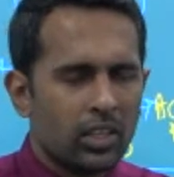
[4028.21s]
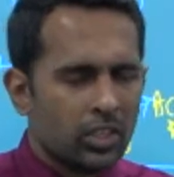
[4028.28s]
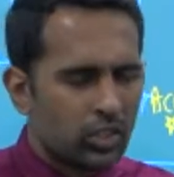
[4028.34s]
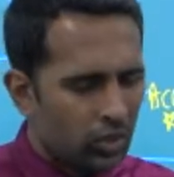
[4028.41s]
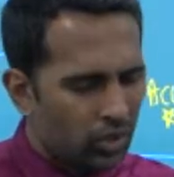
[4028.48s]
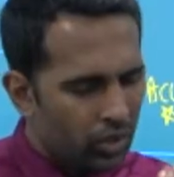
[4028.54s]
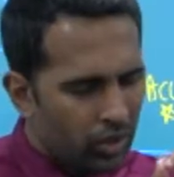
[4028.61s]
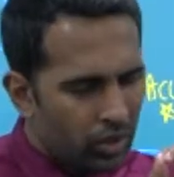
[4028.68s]

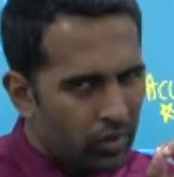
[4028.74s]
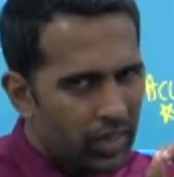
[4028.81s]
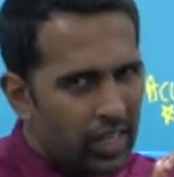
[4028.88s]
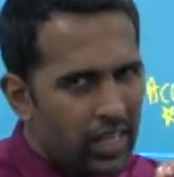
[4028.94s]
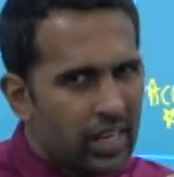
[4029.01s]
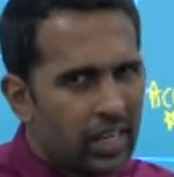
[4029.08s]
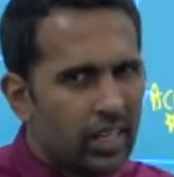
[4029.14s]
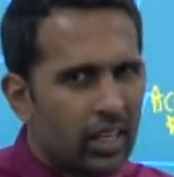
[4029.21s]
So you need to give a
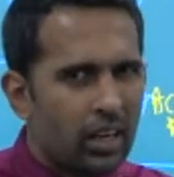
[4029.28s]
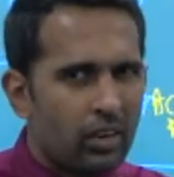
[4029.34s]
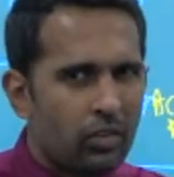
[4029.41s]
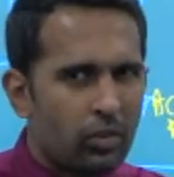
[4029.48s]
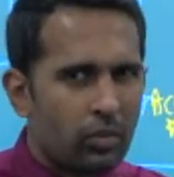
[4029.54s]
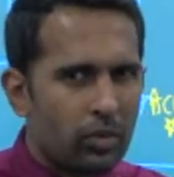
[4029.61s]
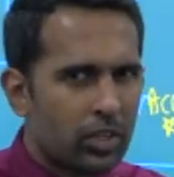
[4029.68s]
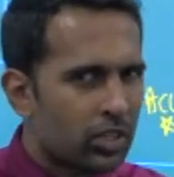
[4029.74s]
detailed
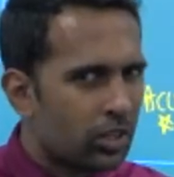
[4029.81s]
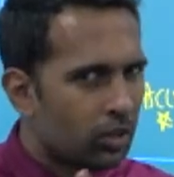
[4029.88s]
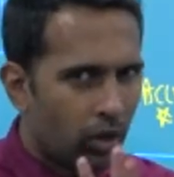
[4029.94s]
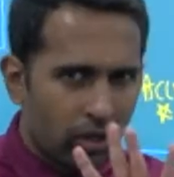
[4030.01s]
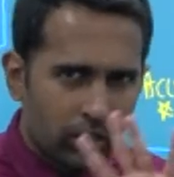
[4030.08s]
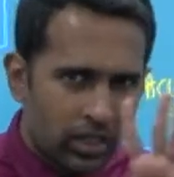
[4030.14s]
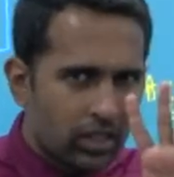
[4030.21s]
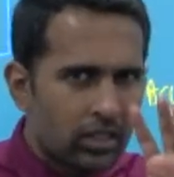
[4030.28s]
information,
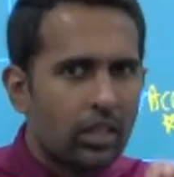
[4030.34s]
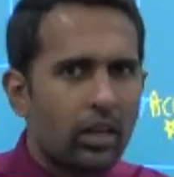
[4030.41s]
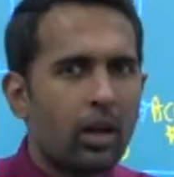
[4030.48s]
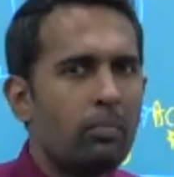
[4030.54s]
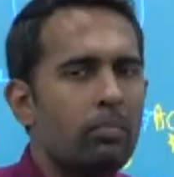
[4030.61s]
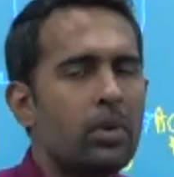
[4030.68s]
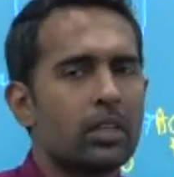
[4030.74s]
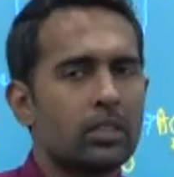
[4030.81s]
not just the
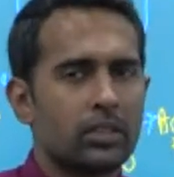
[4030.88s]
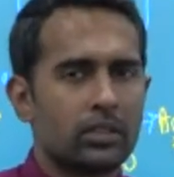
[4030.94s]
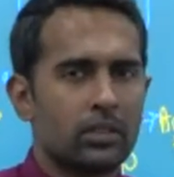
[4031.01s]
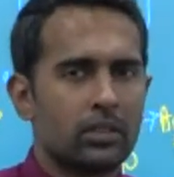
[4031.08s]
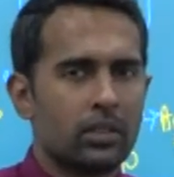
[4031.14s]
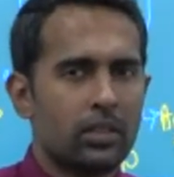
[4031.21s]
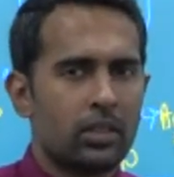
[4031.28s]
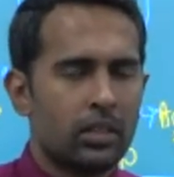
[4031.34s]
numbers.
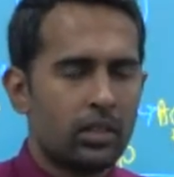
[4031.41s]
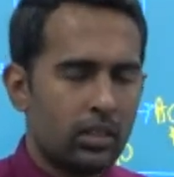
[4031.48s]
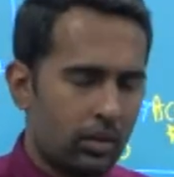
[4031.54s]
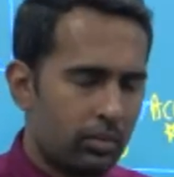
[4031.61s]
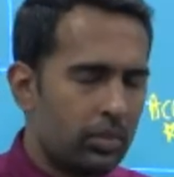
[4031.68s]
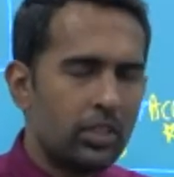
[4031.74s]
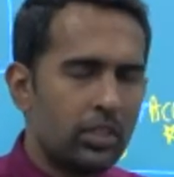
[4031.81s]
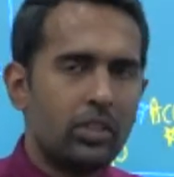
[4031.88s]

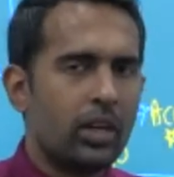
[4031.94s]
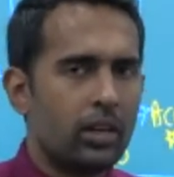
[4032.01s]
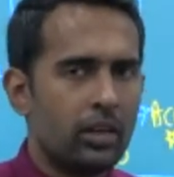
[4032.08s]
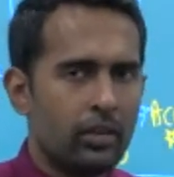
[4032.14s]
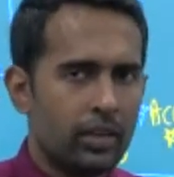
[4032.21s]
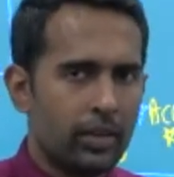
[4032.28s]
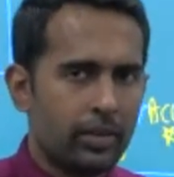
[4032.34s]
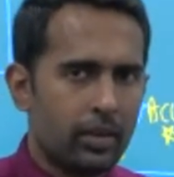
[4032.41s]
Numbers is the
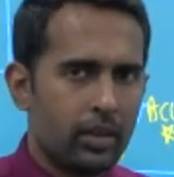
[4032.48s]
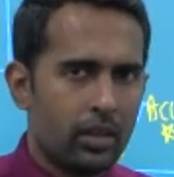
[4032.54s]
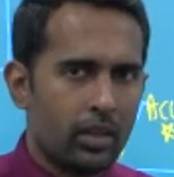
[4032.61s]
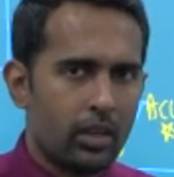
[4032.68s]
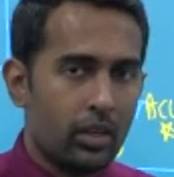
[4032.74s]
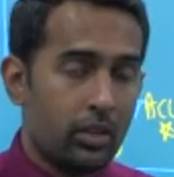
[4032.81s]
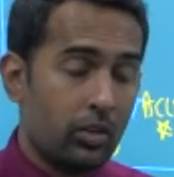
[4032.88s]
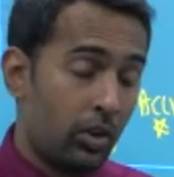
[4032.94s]
running.
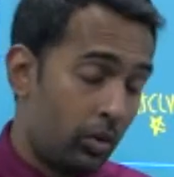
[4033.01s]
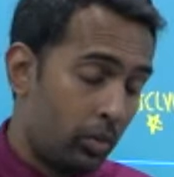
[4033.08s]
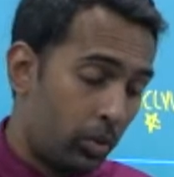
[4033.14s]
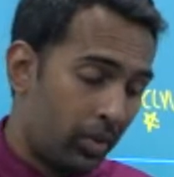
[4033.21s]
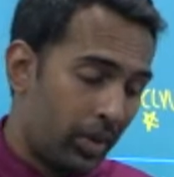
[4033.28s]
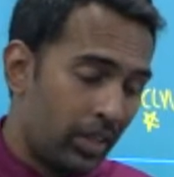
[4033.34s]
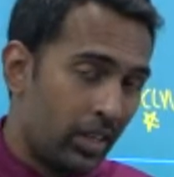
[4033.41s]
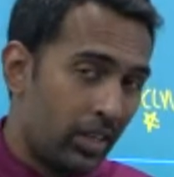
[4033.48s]
You have to
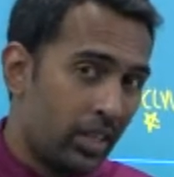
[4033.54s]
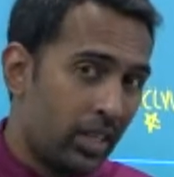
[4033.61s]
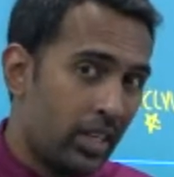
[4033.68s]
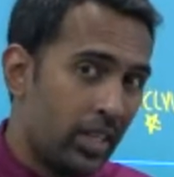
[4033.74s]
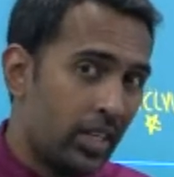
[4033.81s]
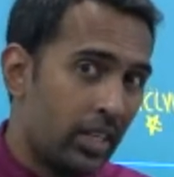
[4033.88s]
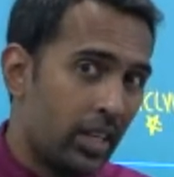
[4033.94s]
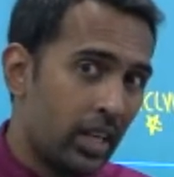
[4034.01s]
provide the
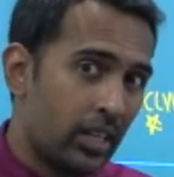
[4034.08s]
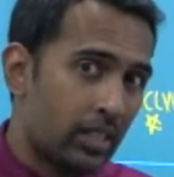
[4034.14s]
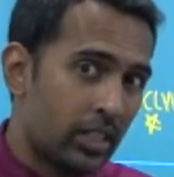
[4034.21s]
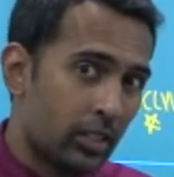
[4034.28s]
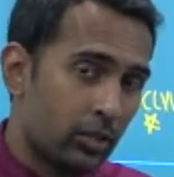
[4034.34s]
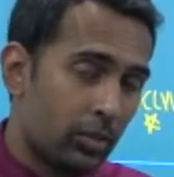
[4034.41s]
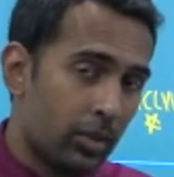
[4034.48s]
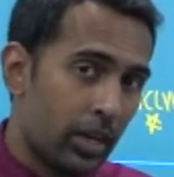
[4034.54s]

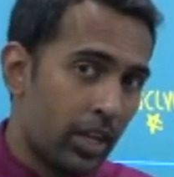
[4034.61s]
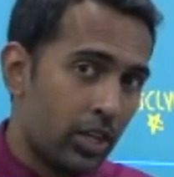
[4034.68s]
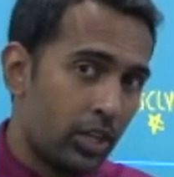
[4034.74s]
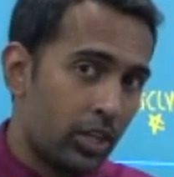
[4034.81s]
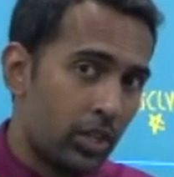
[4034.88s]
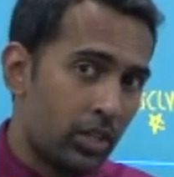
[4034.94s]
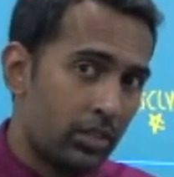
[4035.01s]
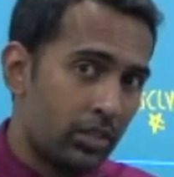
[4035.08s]
details,
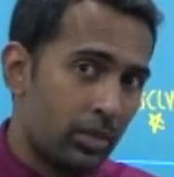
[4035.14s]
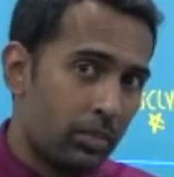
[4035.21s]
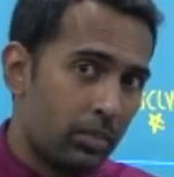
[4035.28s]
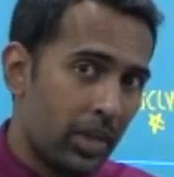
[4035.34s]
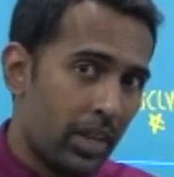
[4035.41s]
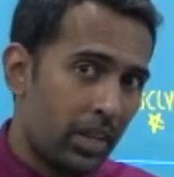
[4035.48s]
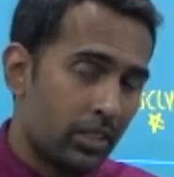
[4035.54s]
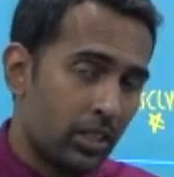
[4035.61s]
explanations, the
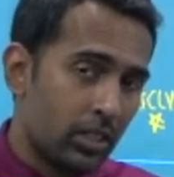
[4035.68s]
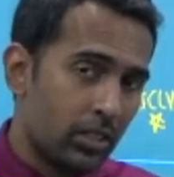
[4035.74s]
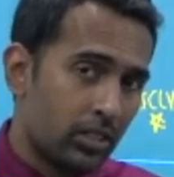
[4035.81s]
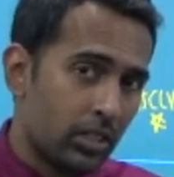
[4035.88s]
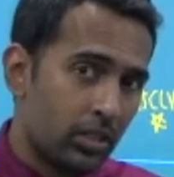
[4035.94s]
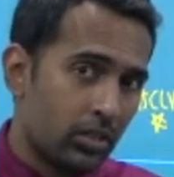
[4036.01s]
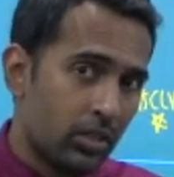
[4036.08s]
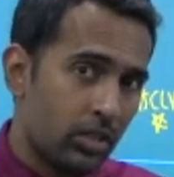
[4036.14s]
basis,
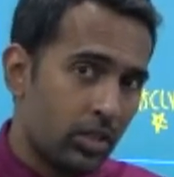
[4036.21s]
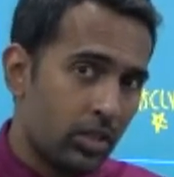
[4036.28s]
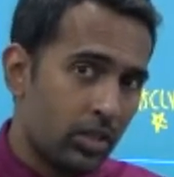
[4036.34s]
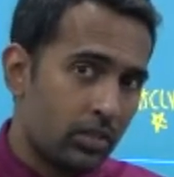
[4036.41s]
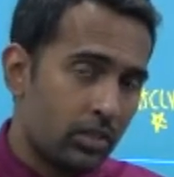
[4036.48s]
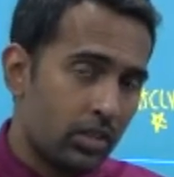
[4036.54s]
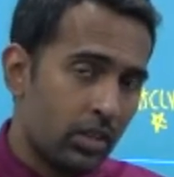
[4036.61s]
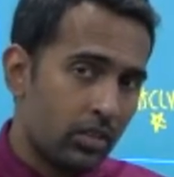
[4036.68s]
the
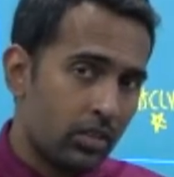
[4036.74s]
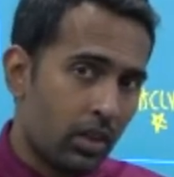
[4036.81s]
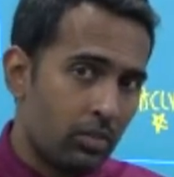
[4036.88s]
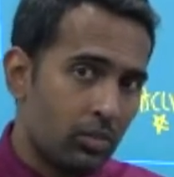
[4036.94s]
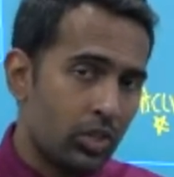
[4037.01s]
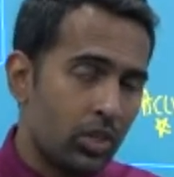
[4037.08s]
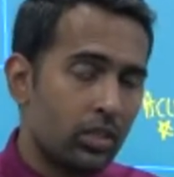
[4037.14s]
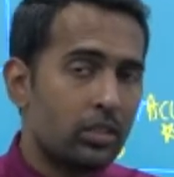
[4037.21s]
theories, the
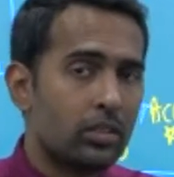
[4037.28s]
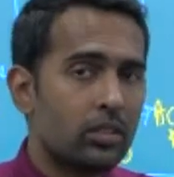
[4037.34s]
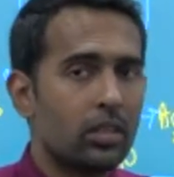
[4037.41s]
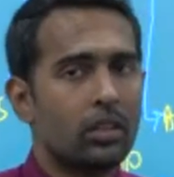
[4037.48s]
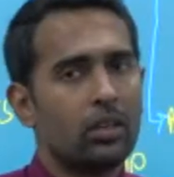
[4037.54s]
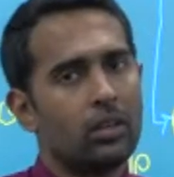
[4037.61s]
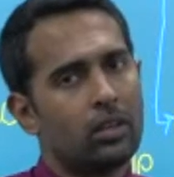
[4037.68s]
assumptions.